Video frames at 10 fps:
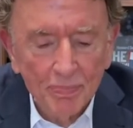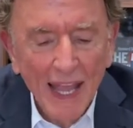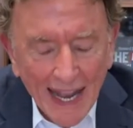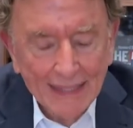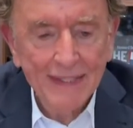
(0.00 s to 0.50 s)

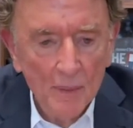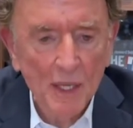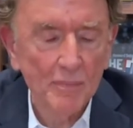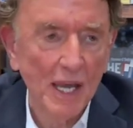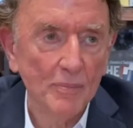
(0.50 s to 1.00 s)

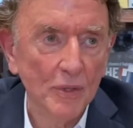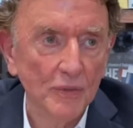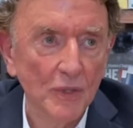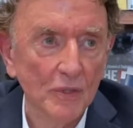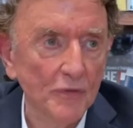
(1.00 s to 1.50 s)
academic
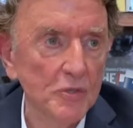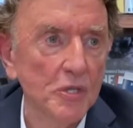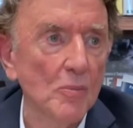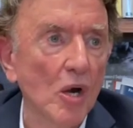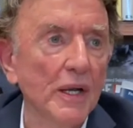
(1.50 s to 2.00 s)
papers on
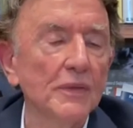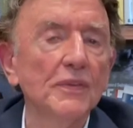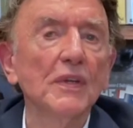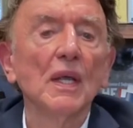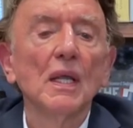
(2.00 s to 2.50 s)
future
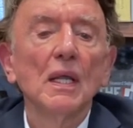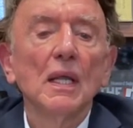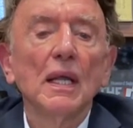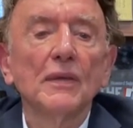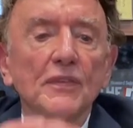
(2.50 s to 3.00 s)
markets.
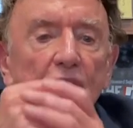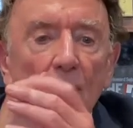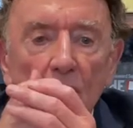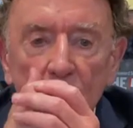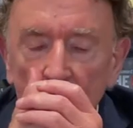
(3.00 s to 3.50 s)
And
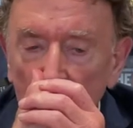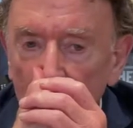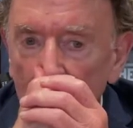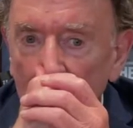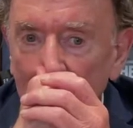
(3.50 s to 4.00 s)
some of
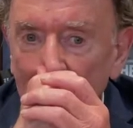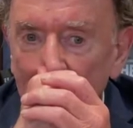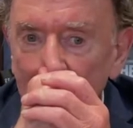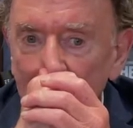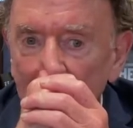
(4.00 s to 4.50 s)

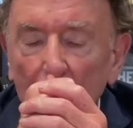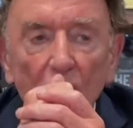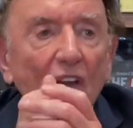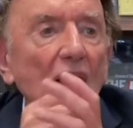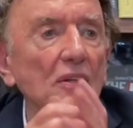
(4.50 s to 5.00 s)
my fellow
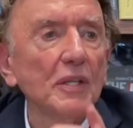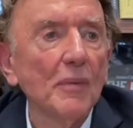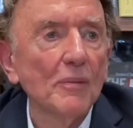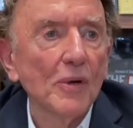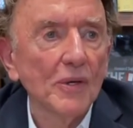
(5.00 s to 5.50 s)
faculty
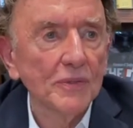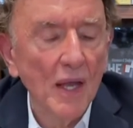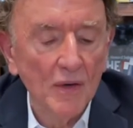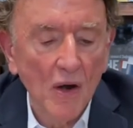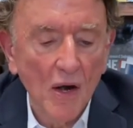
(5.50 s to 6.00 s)
members
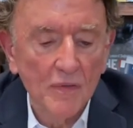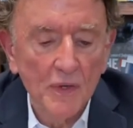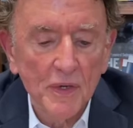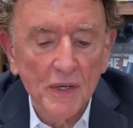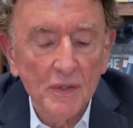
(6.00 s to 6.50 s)
at, at
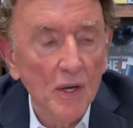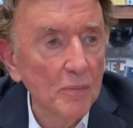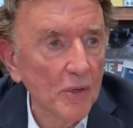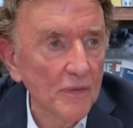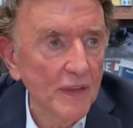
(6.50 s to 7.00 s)
Harvard and a
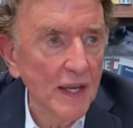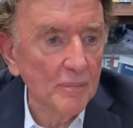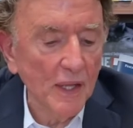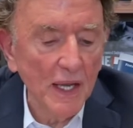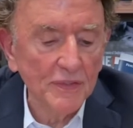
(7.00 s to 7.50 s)
number of the
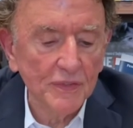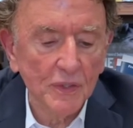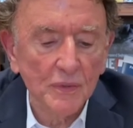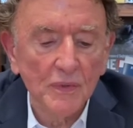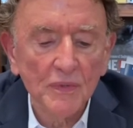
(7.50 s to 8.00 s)
MBA
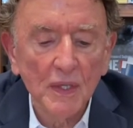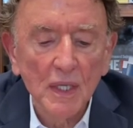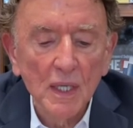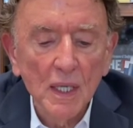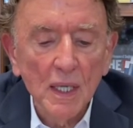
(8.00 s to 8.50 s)
students
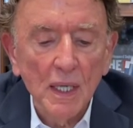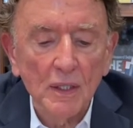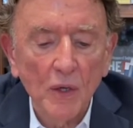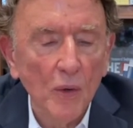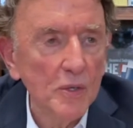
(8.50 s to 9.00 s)

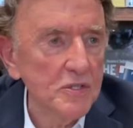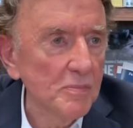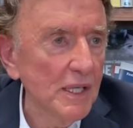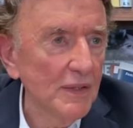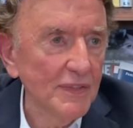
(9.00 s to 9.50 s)
encouraged
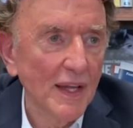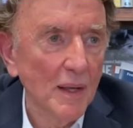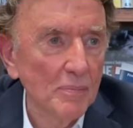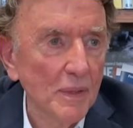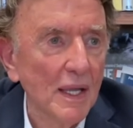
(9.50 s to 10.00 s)
me to set
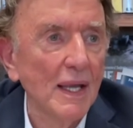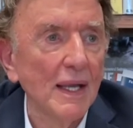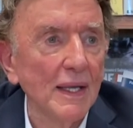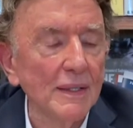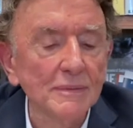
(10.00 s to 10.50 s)
up
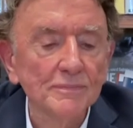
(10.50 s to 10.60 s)
a